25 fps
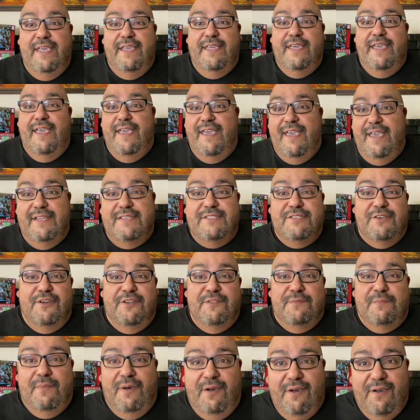k a.
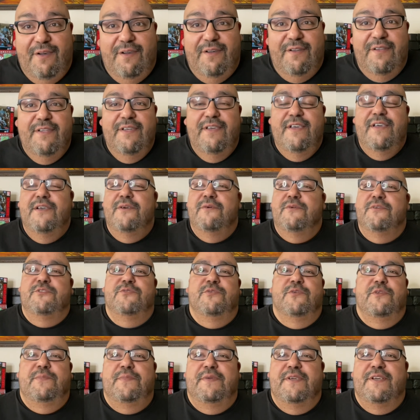Darth Maul, which
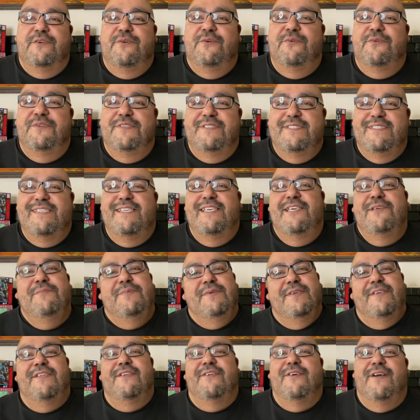would have been cool to see,
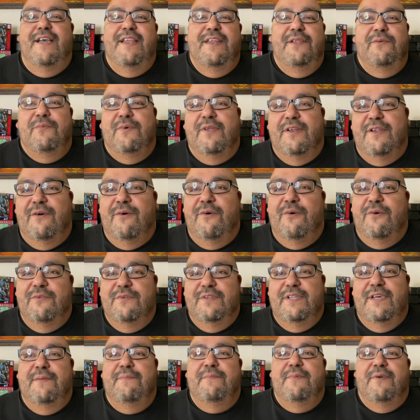but, you know, I didn't want to
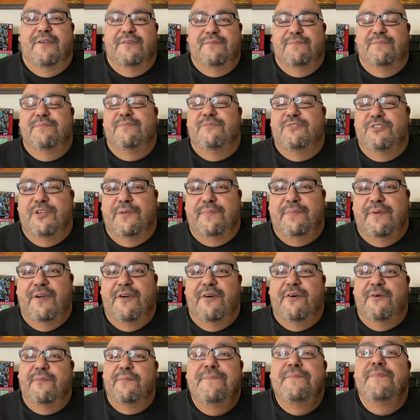hold up our trip
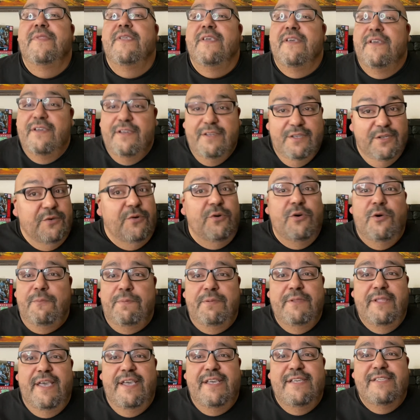home. Cool
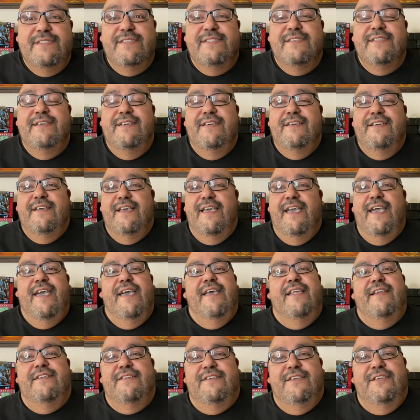place,
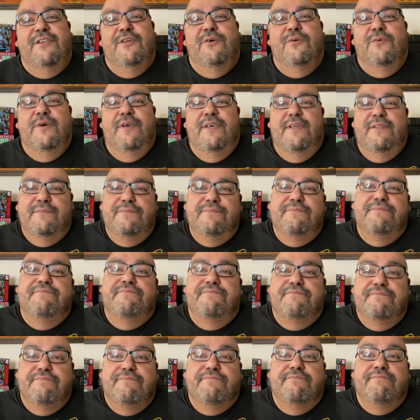and you know what?
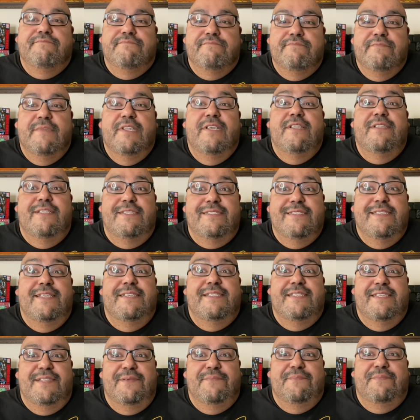Let's get
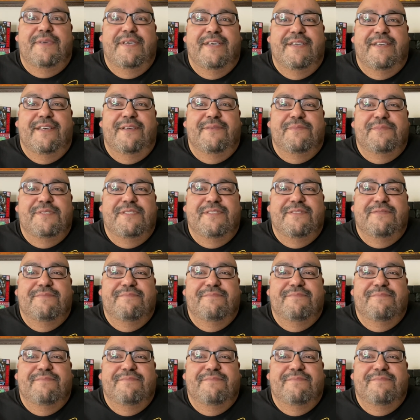to them pickups.